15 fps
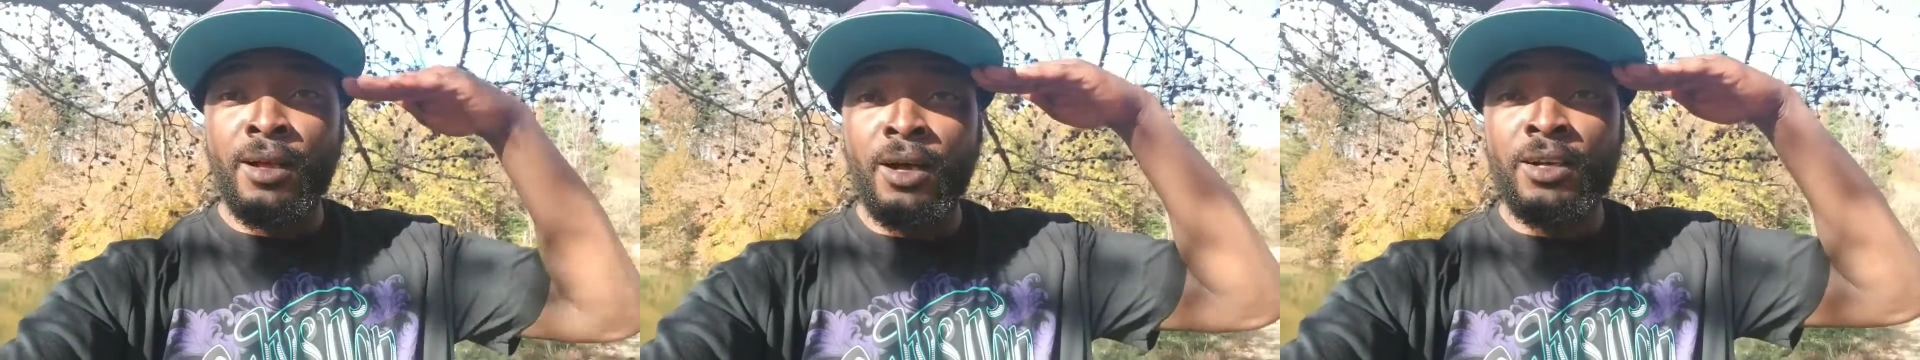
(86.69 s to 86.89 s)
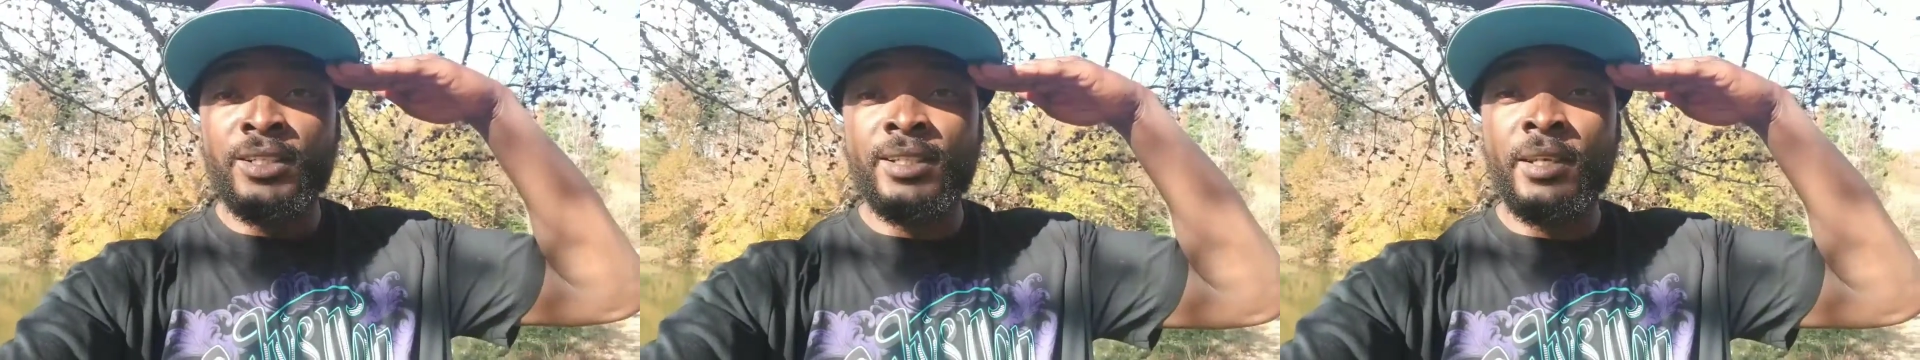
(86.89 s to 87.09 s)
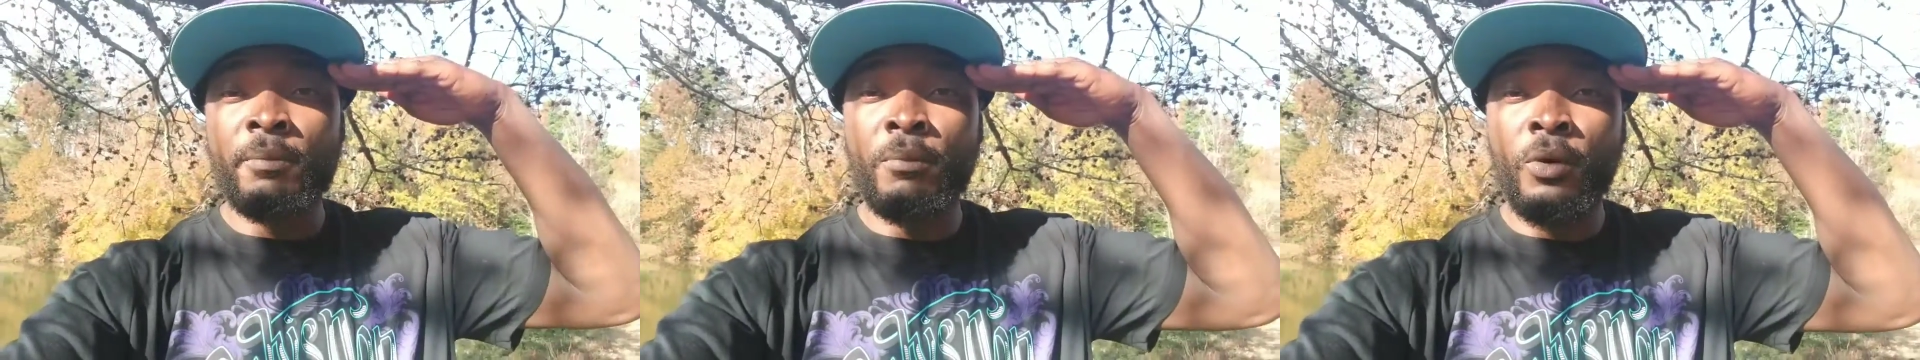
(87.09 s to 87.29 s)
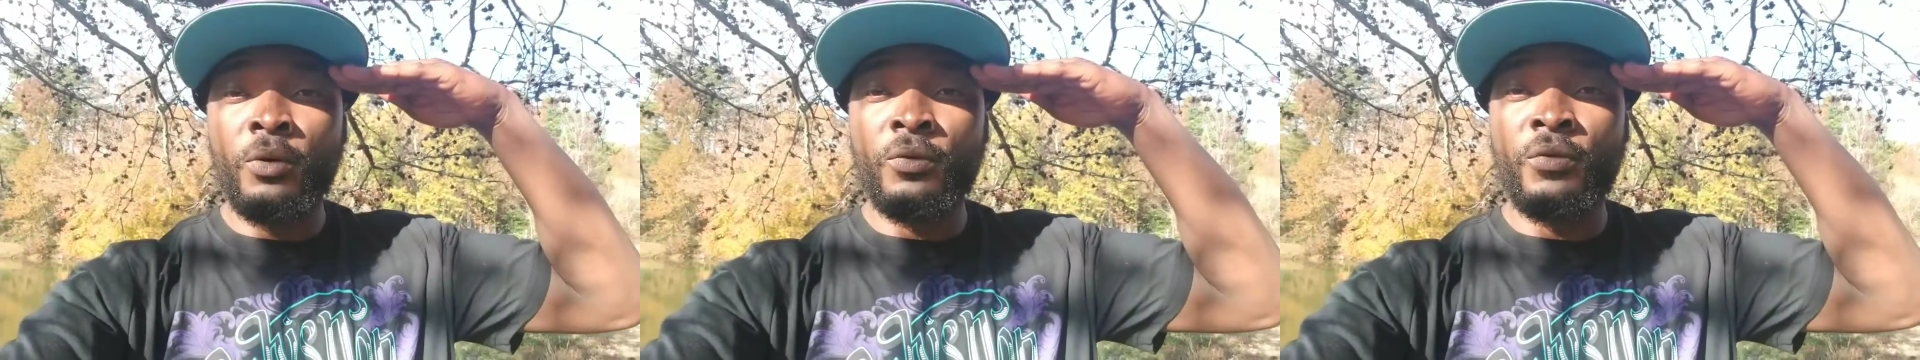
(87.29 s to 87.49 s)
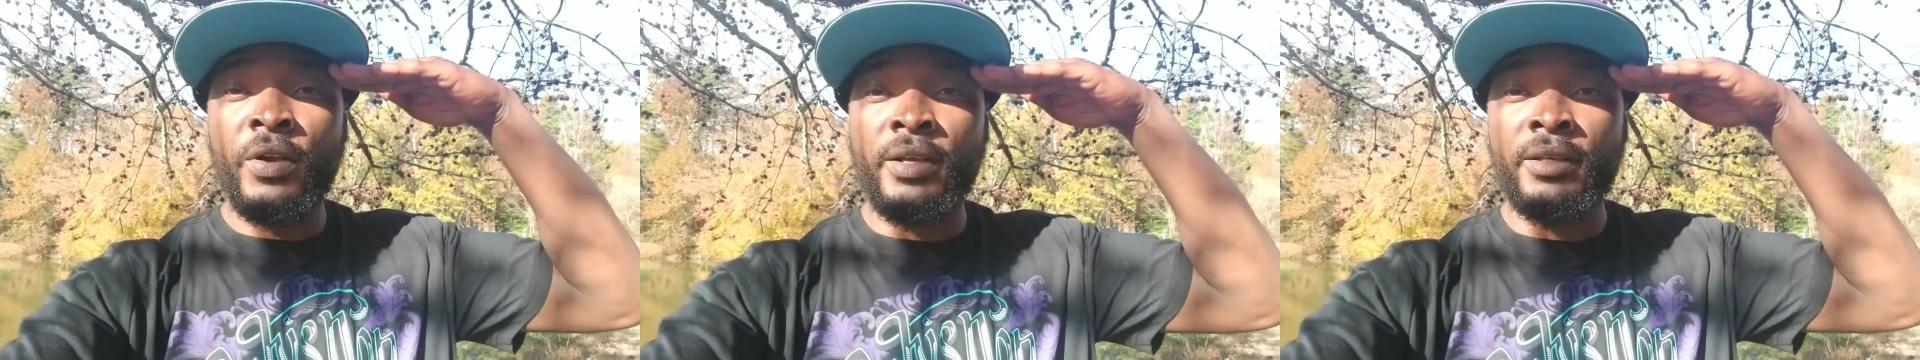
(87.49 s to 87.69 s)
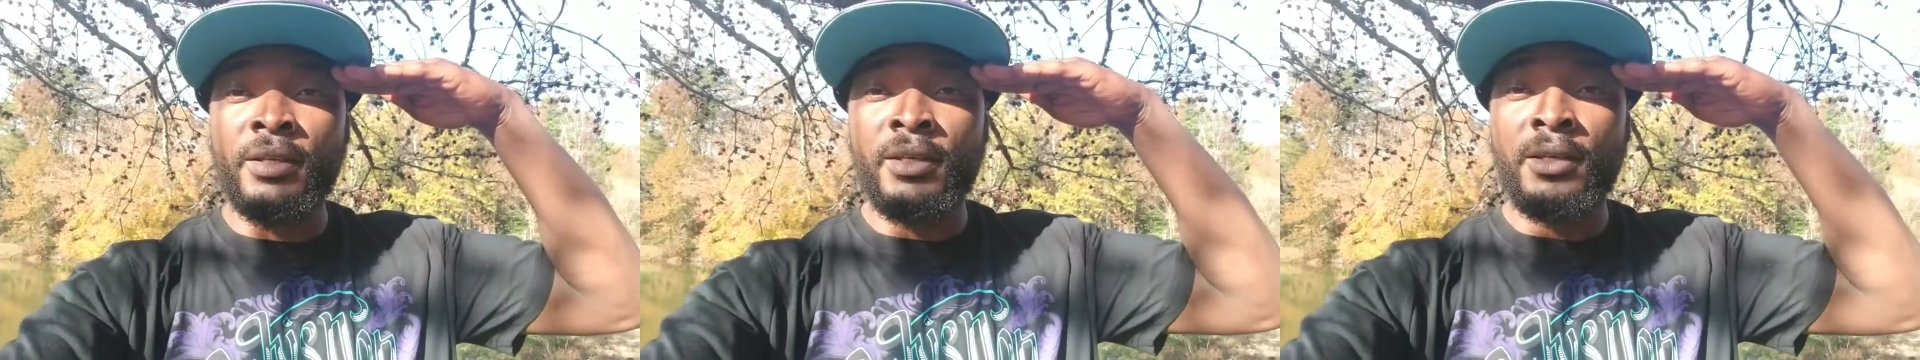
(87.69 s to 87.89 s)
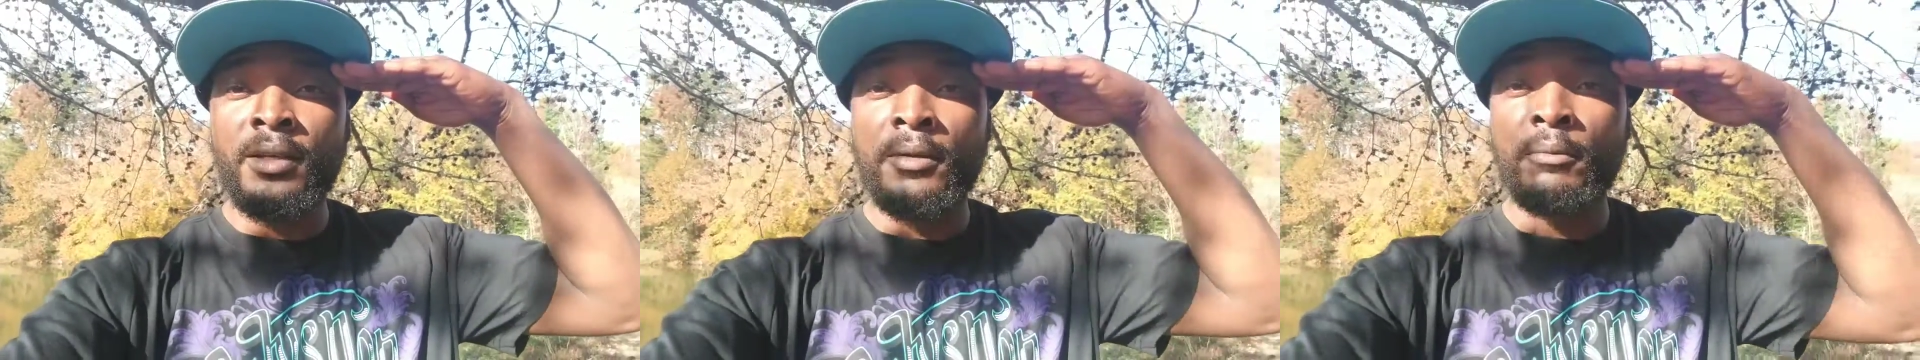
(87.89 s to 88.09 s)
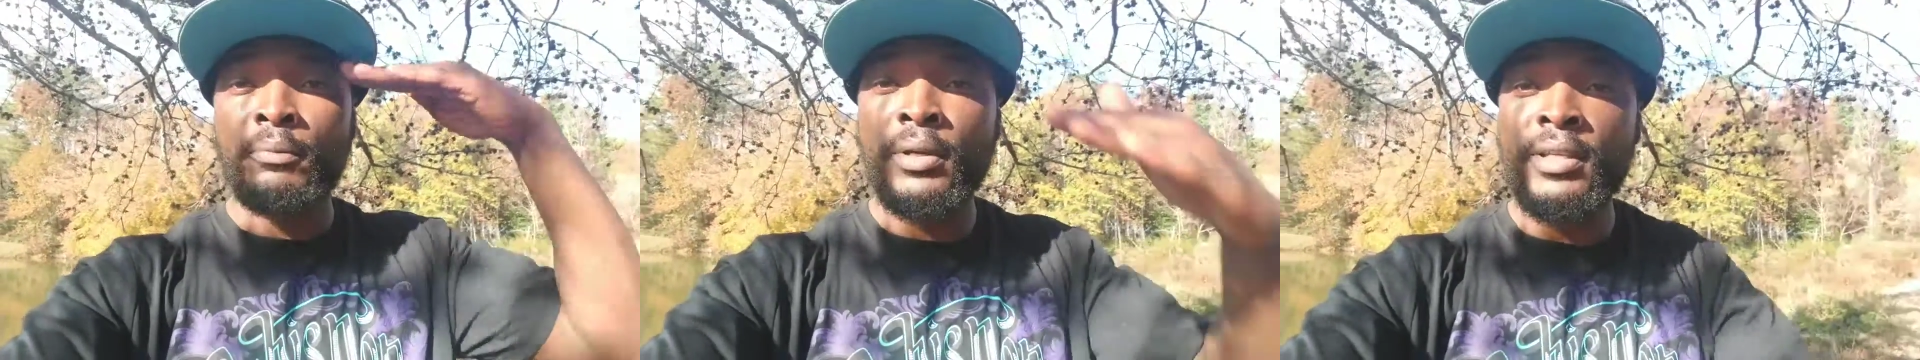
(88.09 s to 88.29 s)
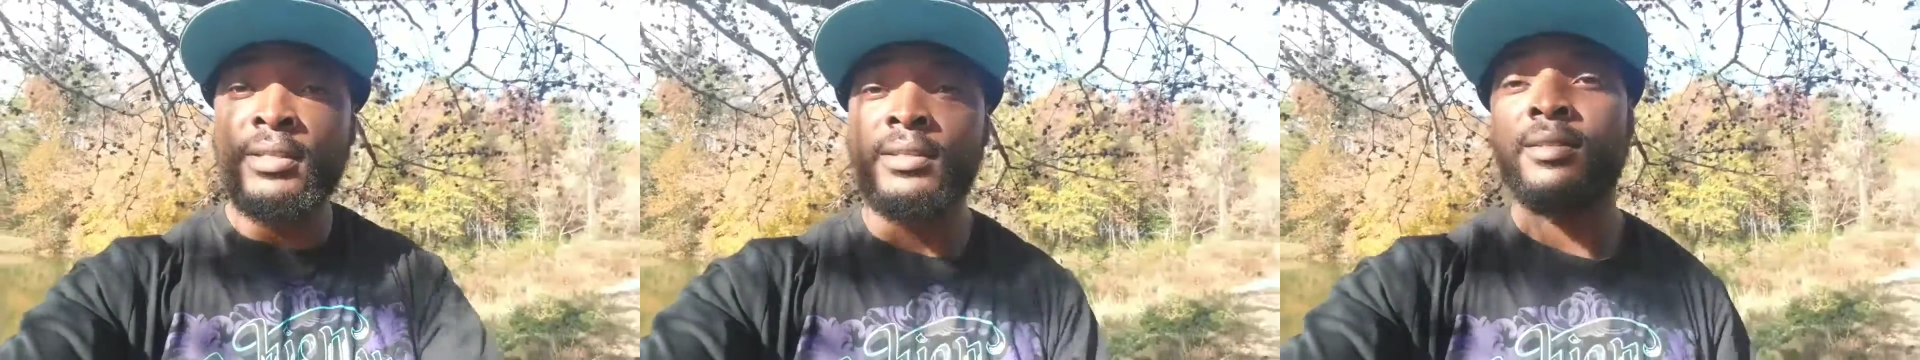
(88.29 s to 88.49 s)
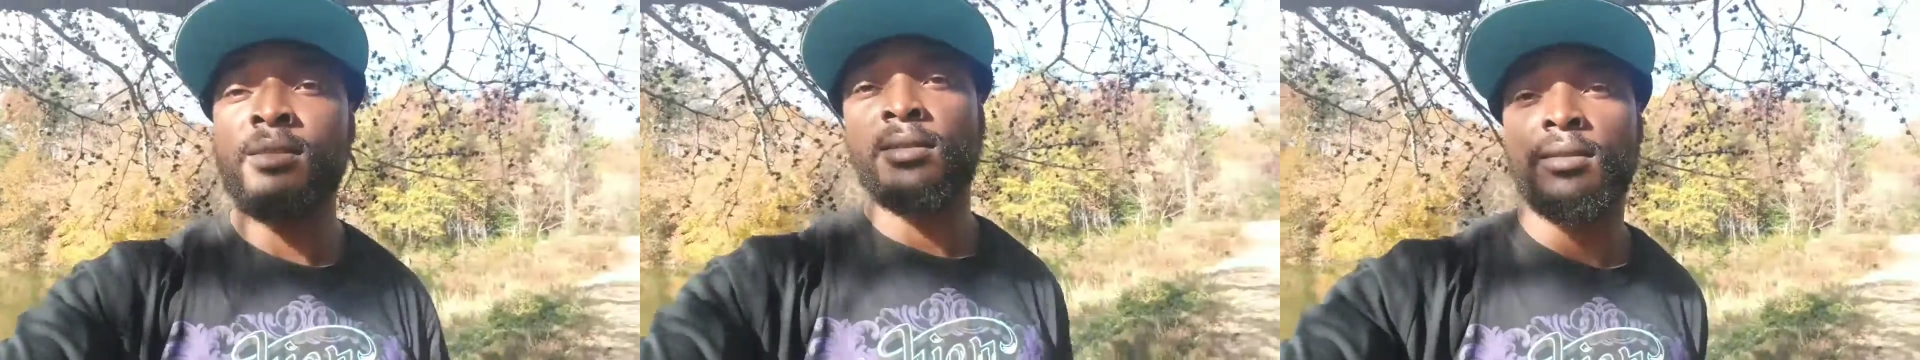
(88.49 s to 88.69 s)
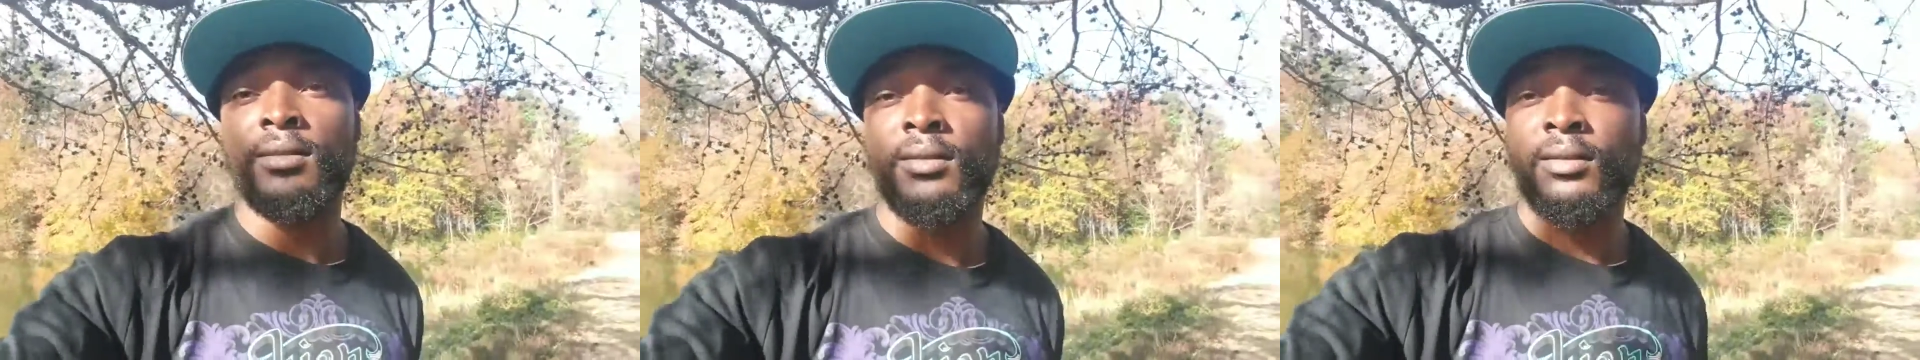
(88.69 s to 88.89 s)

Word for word: Hustle and motivate. Peace.